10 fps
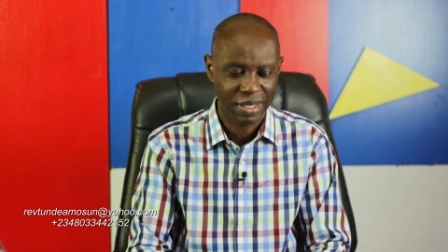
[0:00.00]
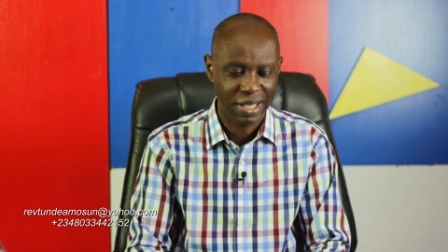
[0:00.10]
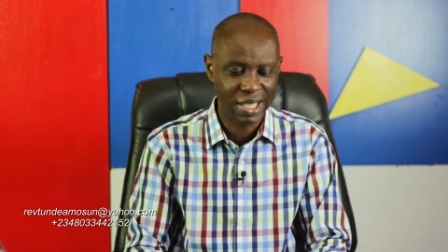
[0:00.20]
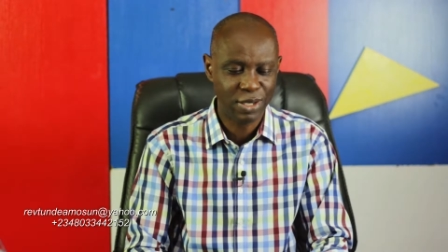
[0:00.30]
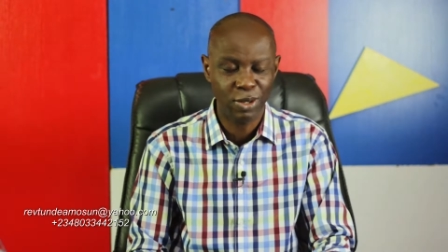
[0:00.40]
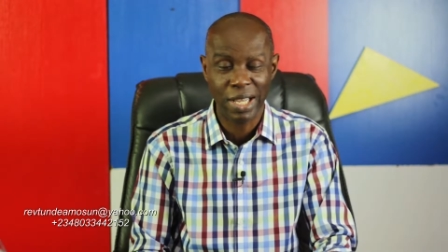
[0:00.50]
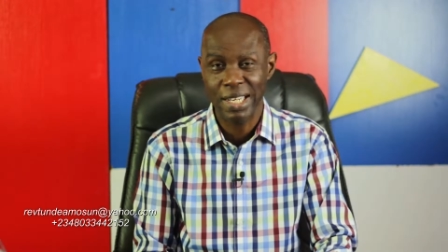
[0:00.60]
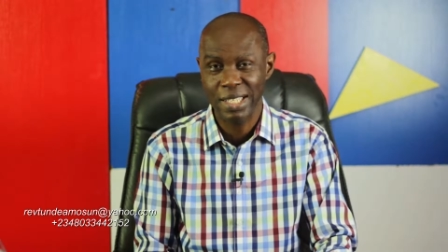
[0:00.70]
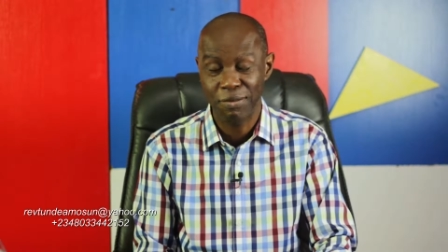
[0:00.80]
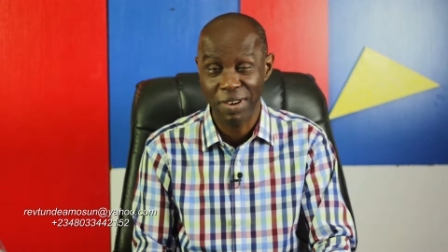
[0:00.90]
Let's look at
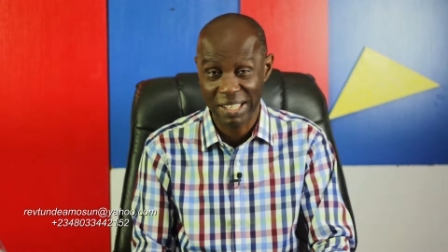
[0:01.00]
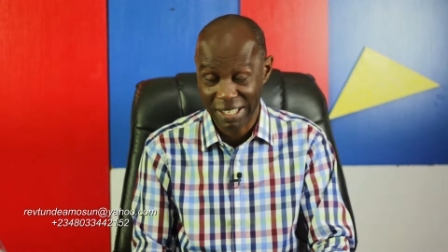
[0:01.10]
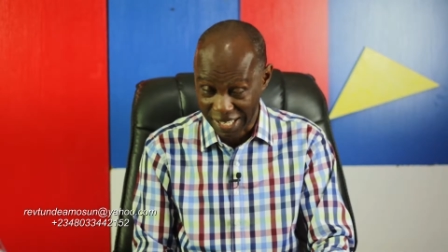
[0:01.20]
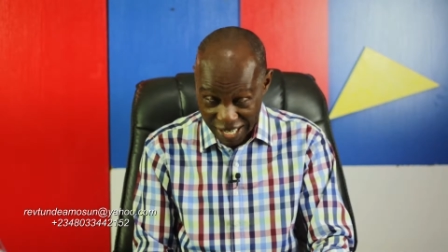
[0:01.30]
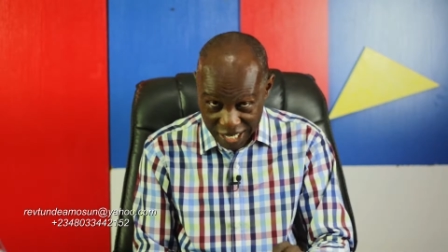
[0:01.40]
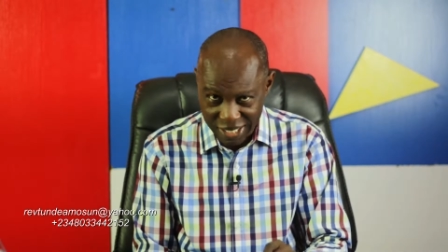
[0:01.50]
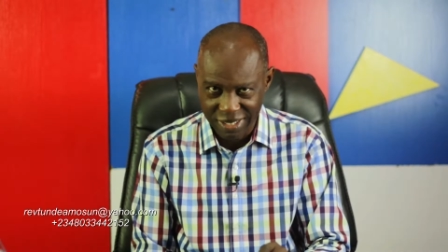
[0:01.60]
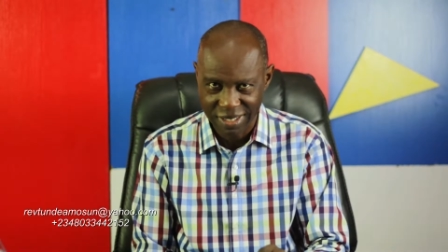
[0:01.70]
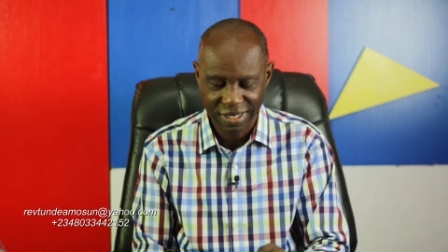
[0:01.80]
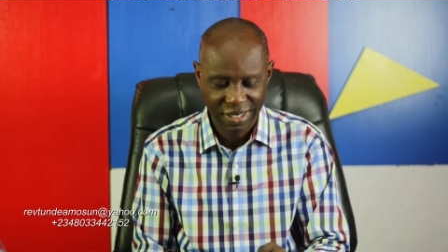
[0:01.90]
this very clearly.
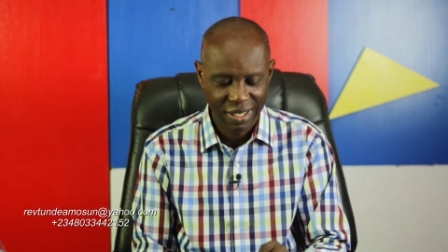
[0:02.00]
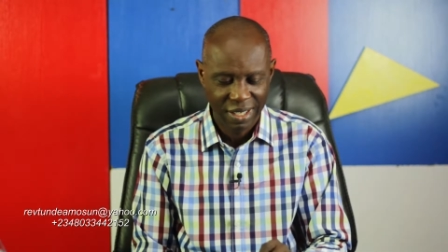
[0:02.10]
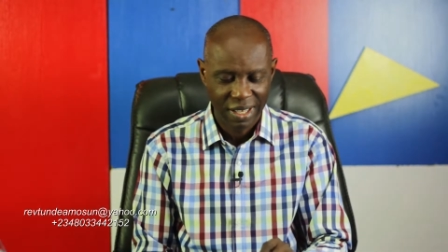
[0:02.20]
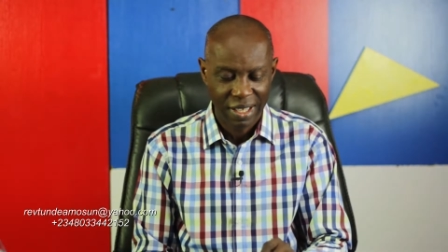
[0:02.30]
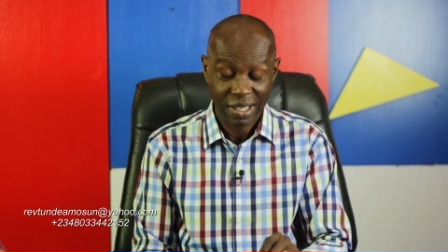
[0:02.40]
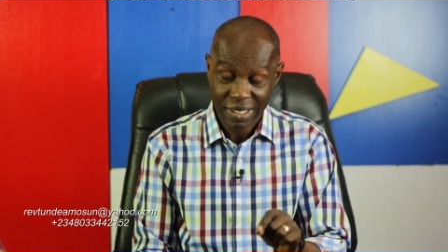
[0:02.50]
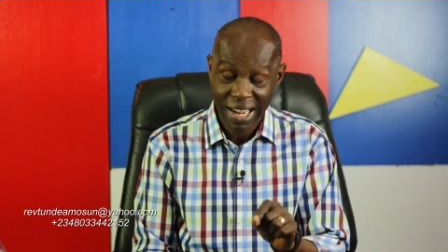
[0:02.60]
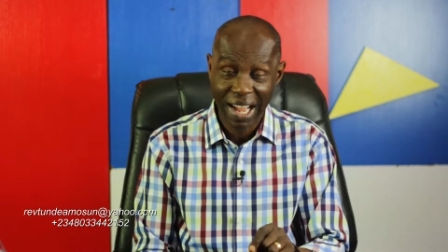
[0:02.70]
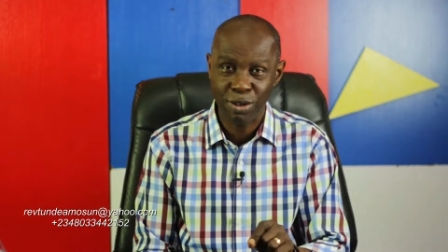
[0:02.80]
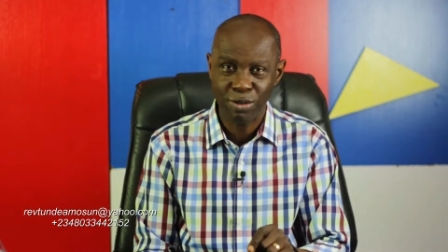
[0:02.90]

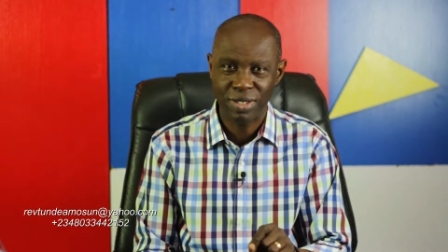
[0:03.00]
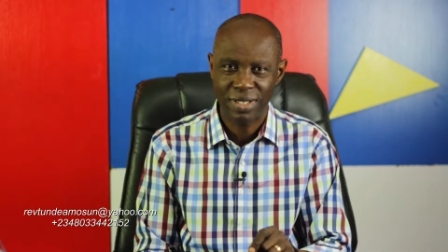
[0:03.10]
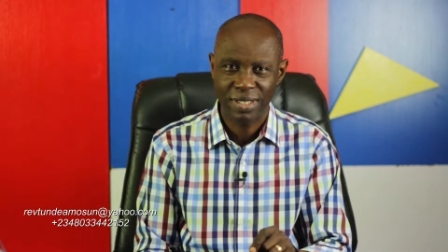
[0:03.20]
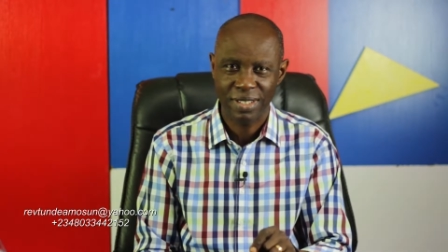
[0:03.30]
Doubt